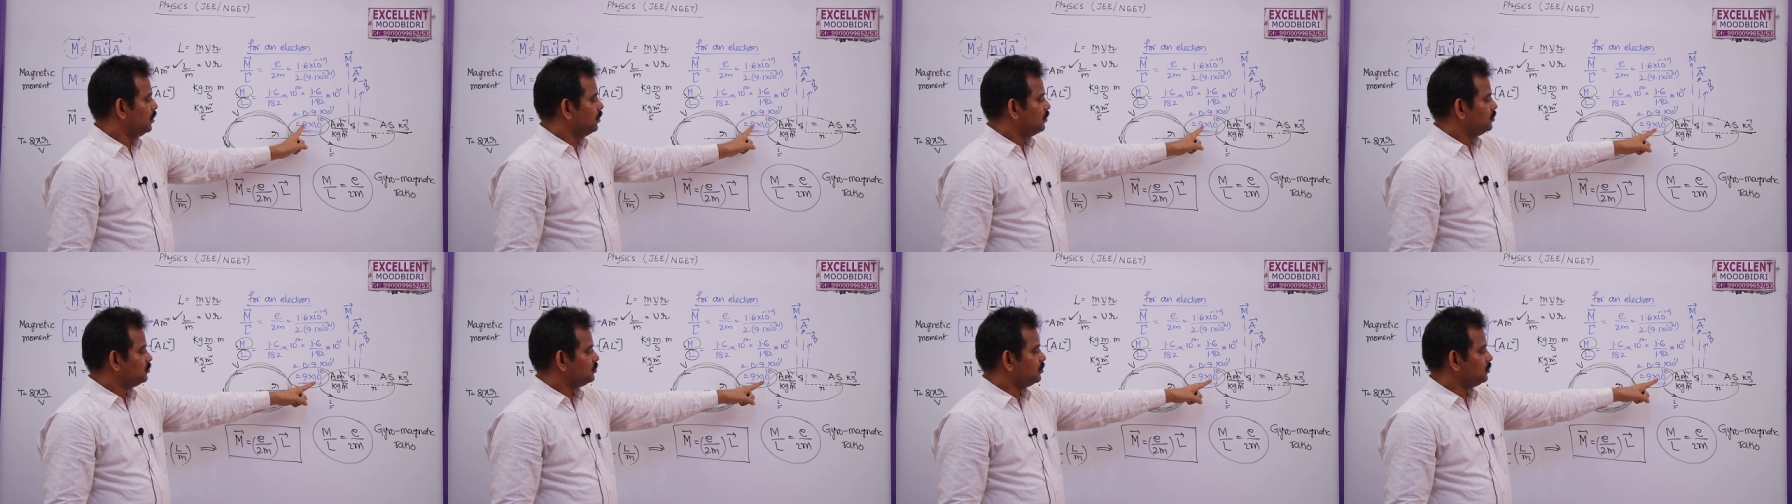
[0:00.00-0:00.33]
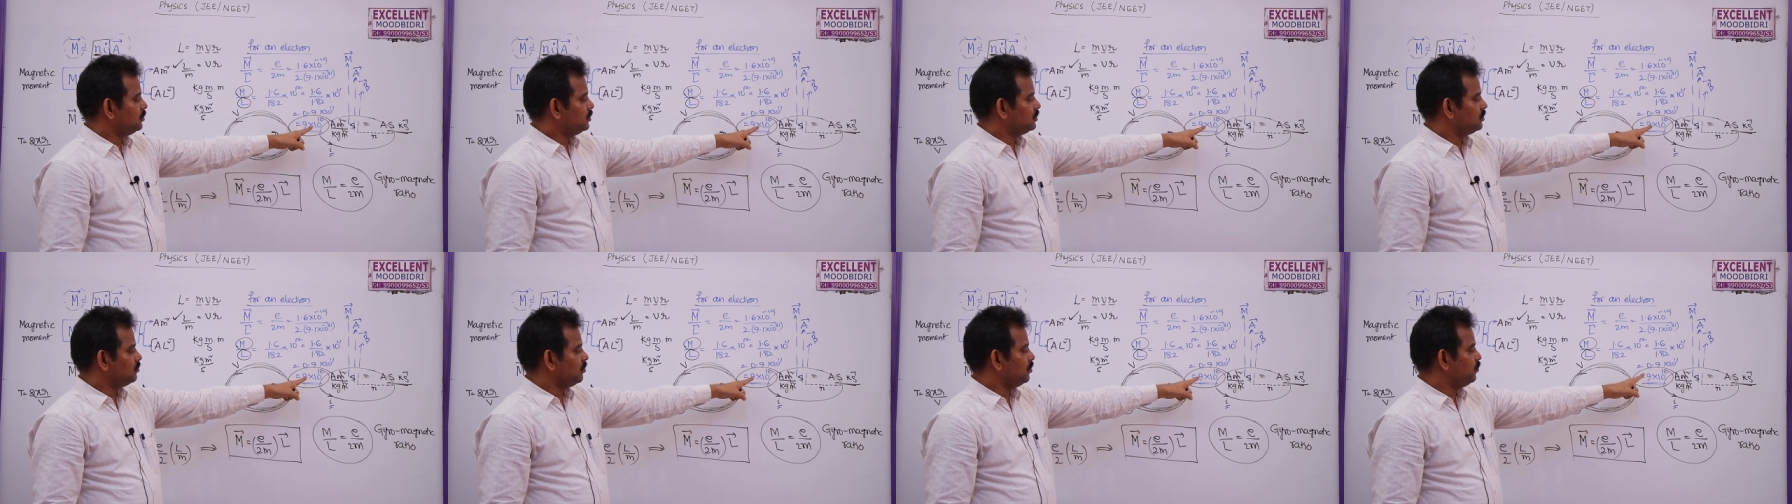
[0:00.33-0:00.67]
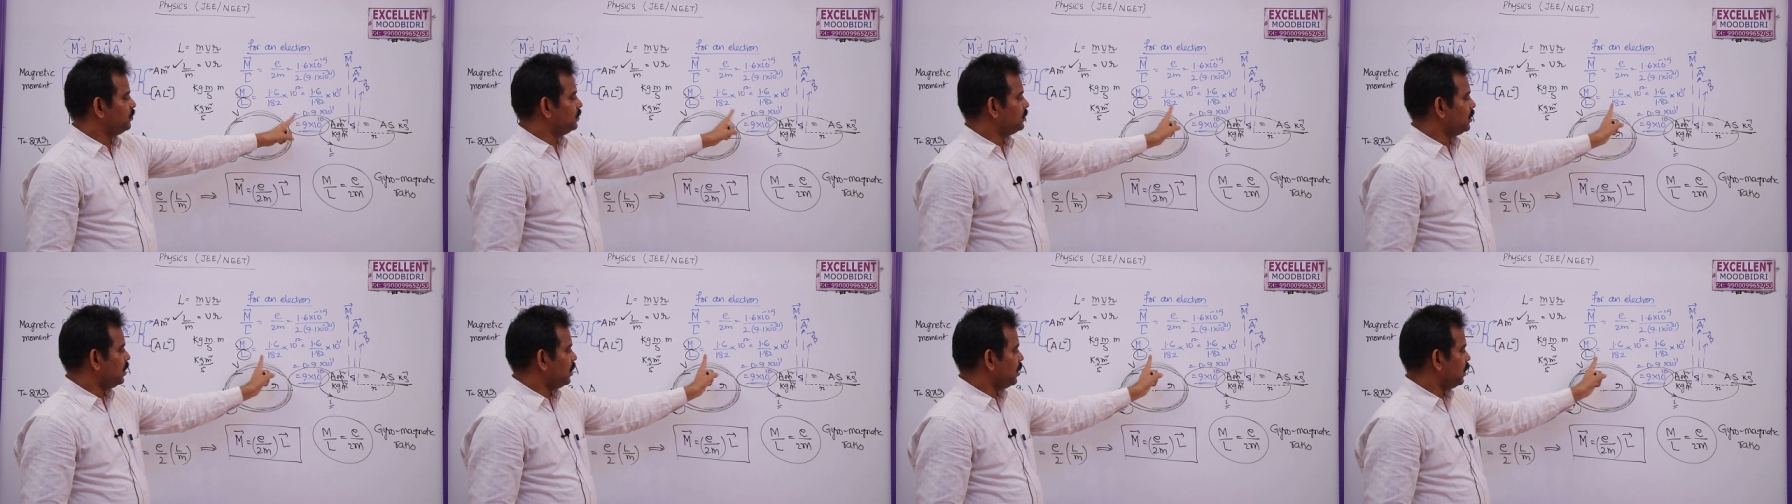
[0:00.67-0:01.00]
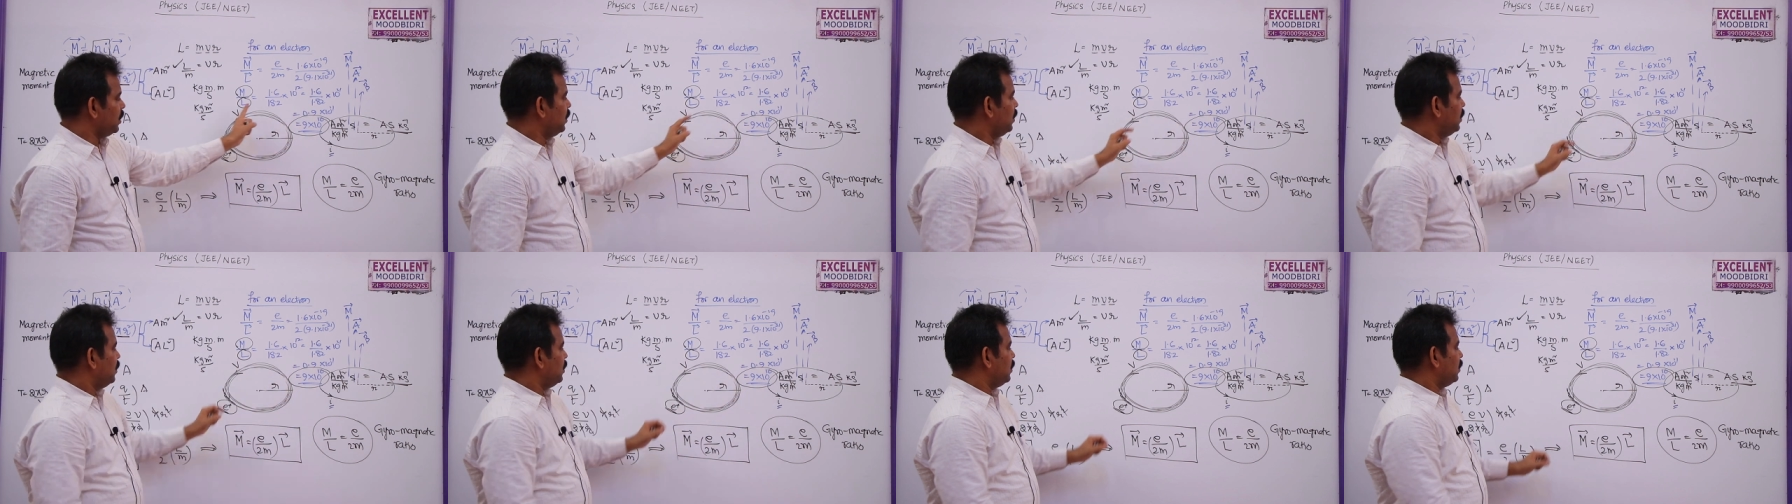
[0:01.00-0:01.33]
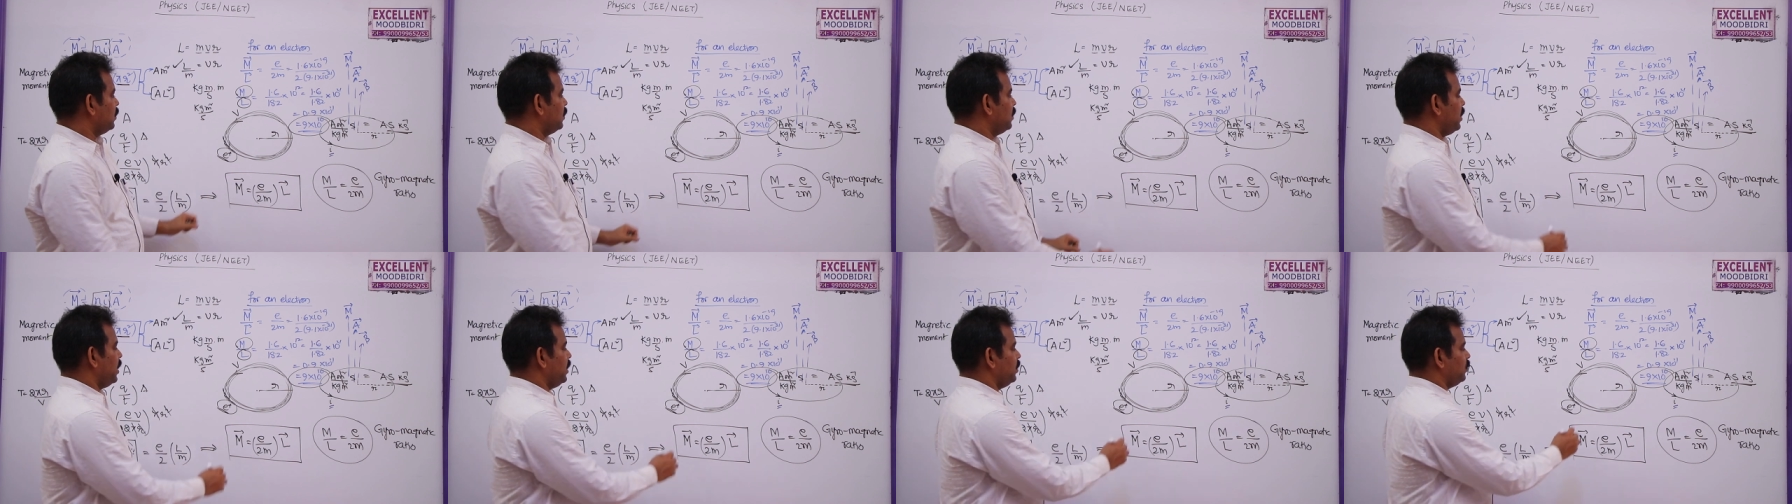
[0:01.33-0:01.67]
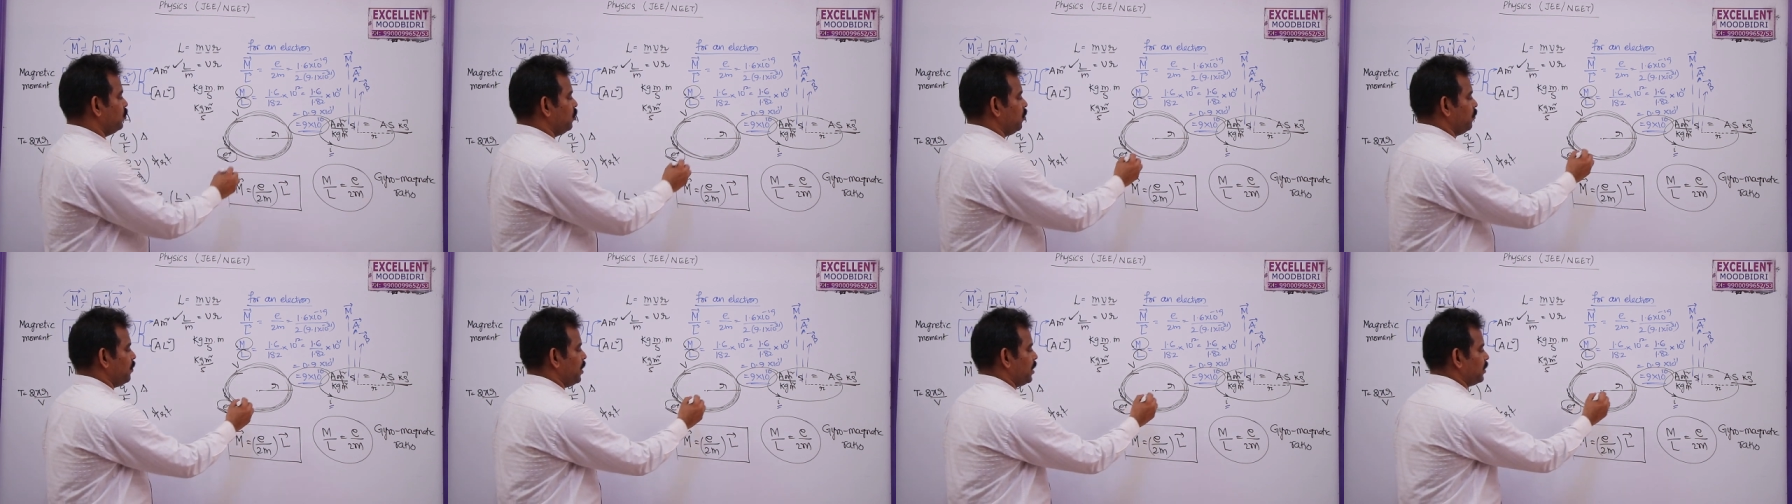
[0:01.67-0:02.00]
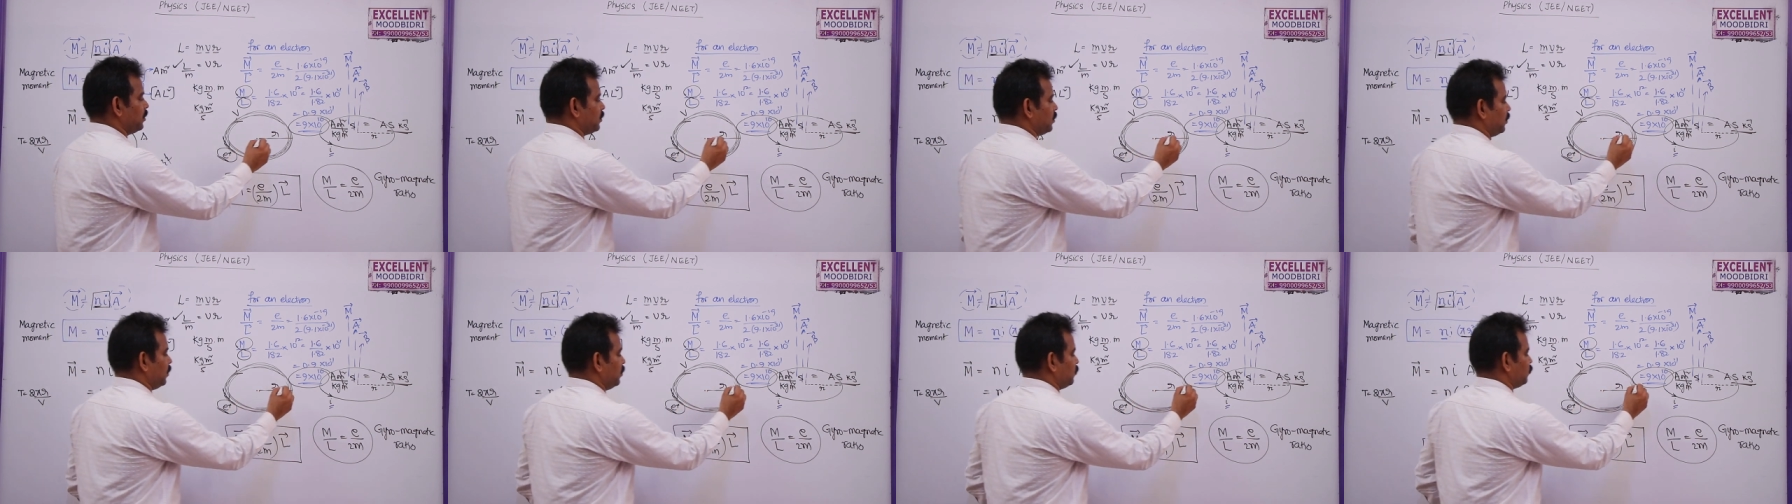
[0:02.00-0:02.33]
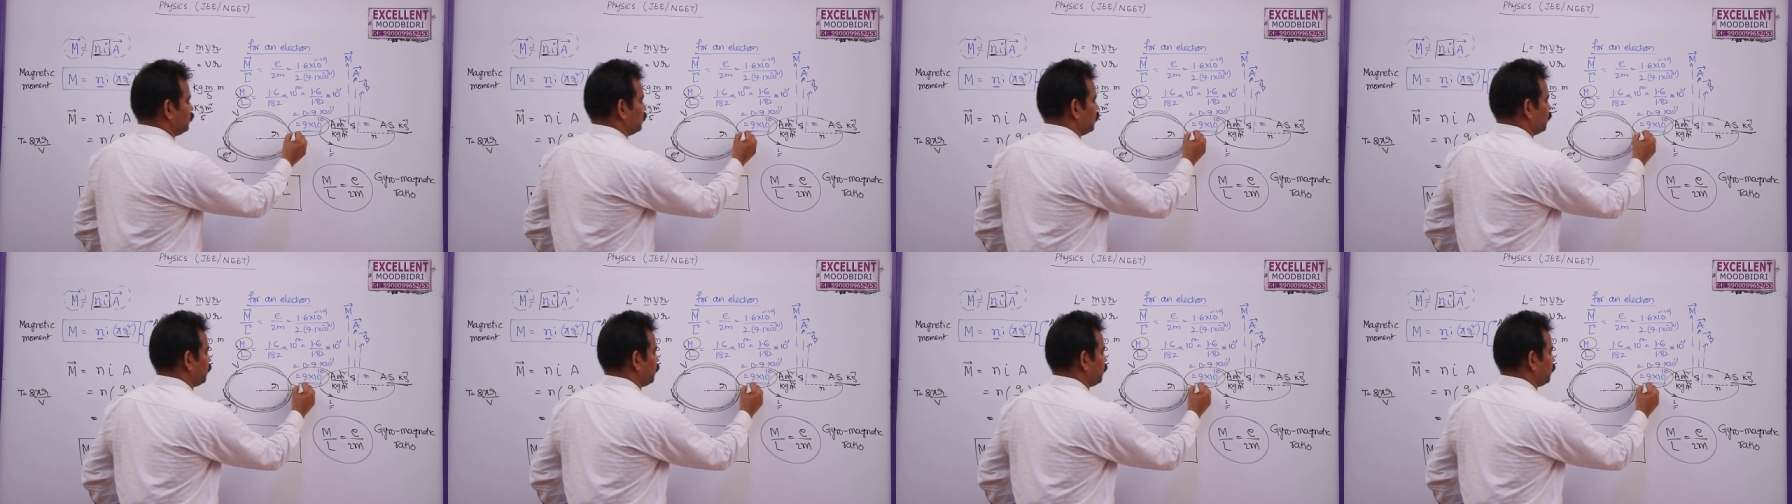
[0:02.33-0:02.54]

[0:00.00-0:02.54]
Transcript: So this will be the gyromagnetic ratio